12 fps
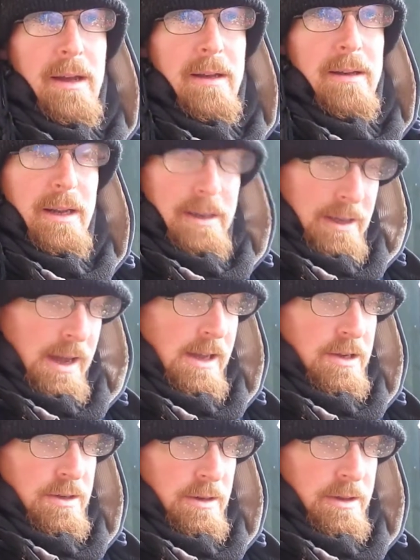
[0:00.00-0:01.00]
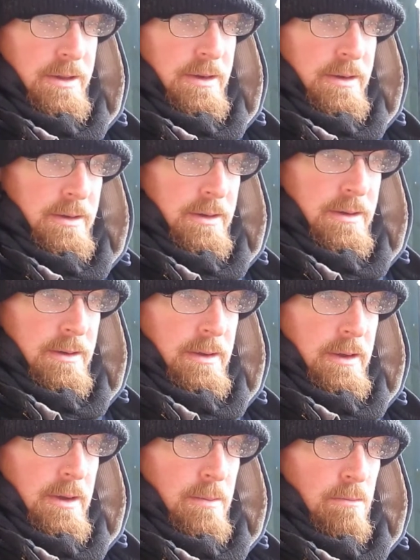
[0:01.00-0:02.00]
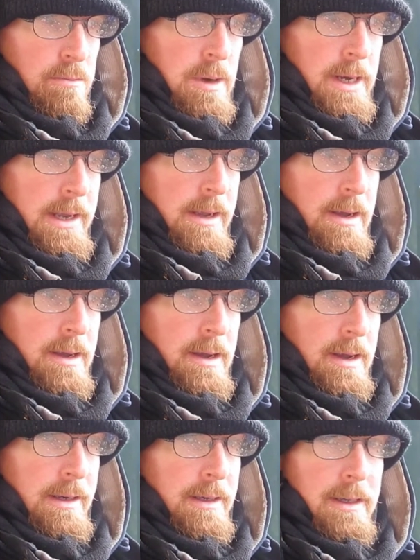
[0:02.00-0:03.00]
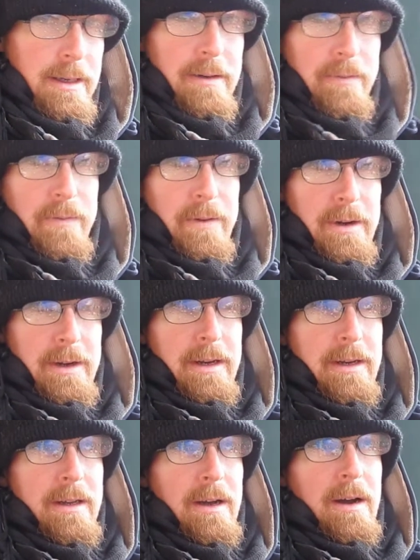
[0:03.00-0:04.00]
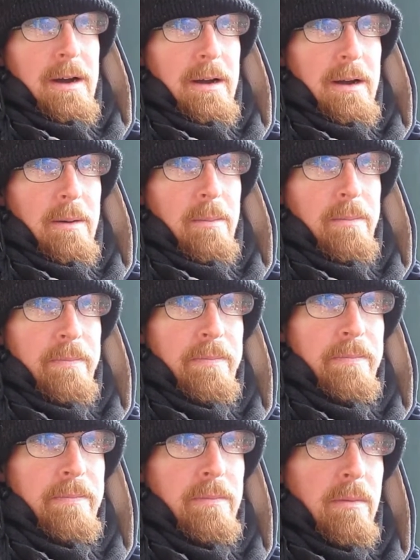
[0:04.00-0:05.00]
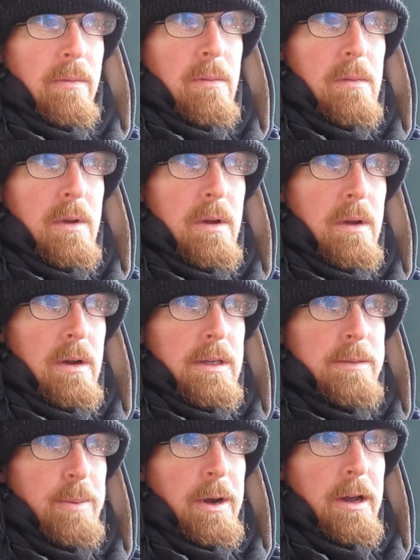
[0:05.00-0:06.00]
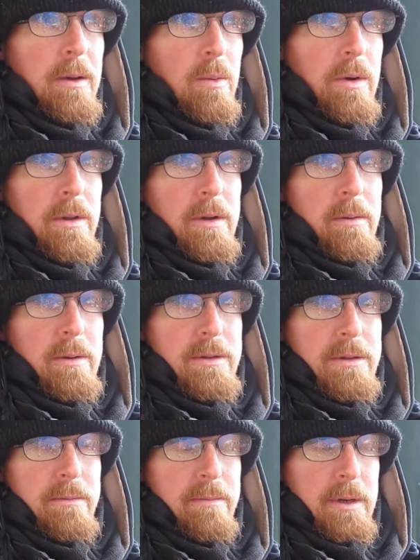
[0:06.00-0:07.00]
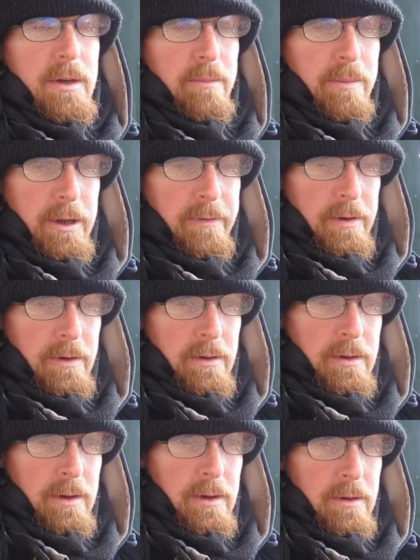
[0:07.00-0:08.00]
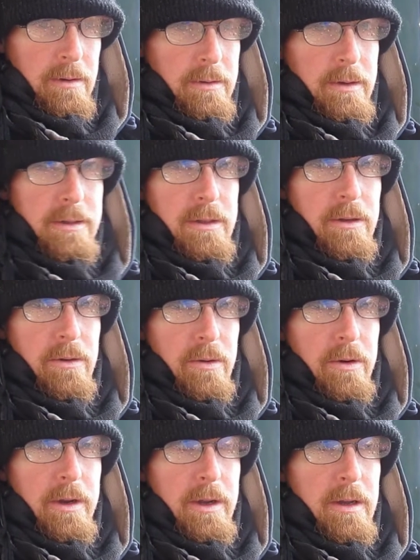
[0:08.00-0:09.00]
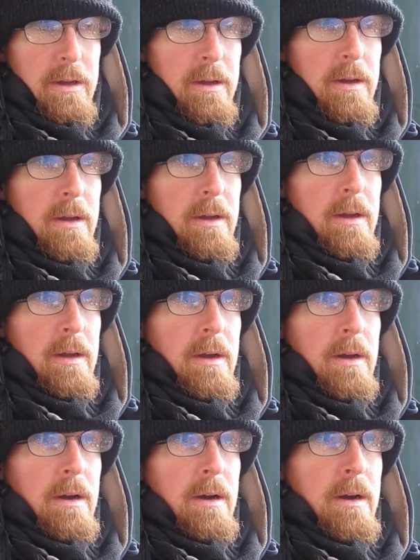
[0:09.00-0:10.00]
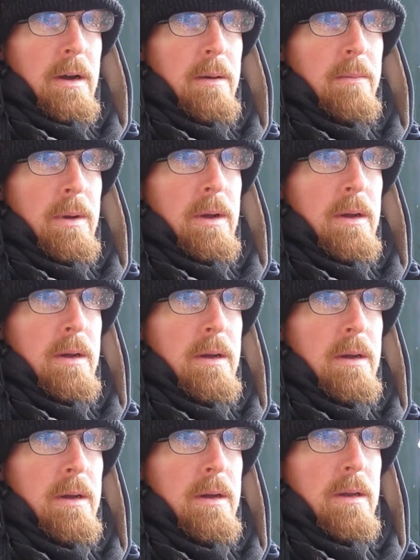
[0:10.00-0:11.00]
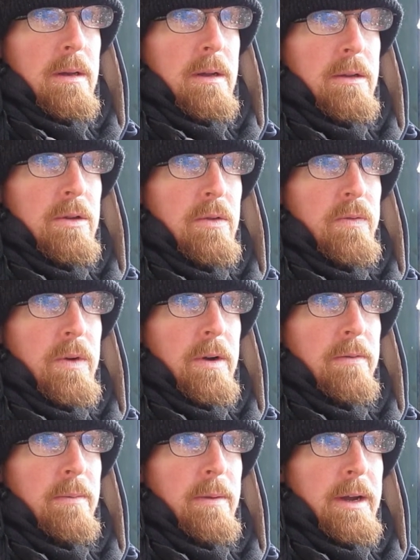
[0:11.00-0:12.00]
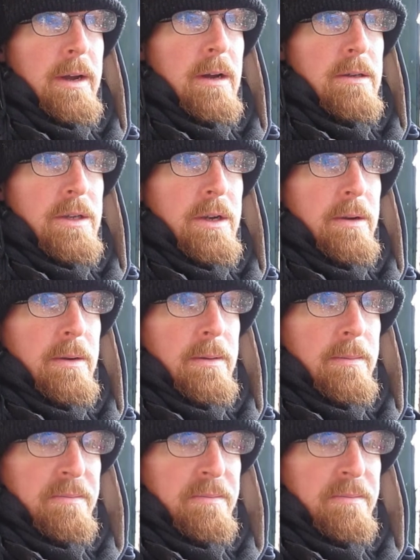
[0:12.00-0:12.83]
didn't catch nothing, but I did find um, a spot where there was some uh, beaver on this little creek um, not too far from the house here